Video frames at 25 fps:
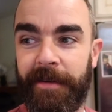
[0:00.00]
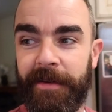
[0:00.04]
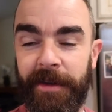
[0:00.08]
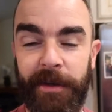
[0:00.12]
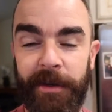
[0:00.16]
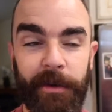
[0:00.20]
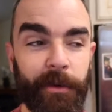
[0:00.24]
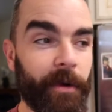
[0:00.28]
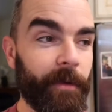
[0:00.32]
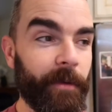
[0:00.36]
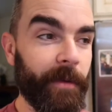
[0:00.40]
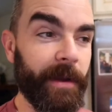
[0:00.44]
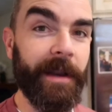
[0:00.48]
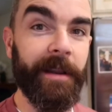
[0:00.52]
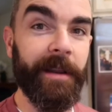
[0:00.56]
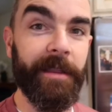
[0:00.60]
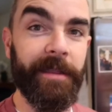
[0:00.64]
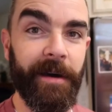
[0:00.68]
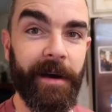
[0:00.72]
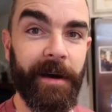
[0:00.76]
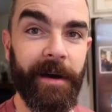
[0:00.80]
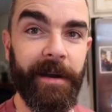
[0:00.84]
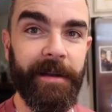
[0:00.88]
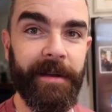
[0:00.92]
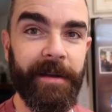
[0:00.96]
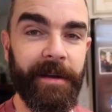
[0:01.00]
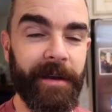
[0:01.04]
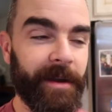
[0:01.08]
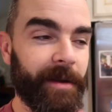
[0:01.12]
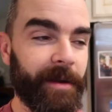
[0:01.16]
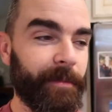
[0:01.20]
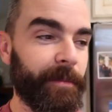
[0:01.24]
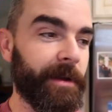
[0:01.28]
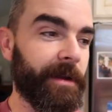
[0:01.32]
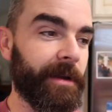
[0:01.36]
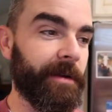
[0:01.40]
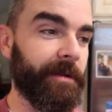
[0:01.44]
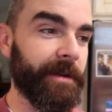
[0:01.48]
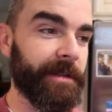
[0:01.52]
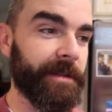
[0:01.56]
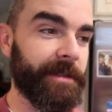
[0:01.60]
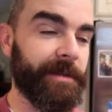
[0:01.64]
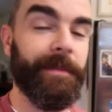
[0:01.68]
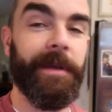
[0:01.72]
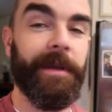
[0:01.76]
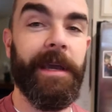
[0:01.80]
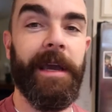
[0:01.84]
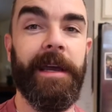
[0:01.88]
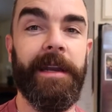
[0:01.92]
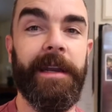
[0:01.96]
to do a readathon, and I'm gonna go get
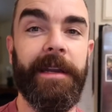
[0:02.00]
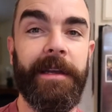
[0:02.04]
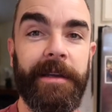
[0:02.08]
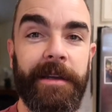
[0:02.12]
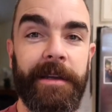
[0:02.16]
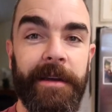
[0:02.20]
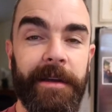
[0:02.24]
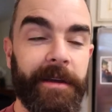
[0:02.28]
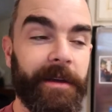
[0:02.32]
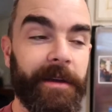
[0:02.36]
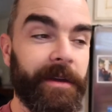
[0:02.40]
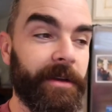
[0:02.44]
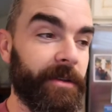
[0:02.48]
some candy.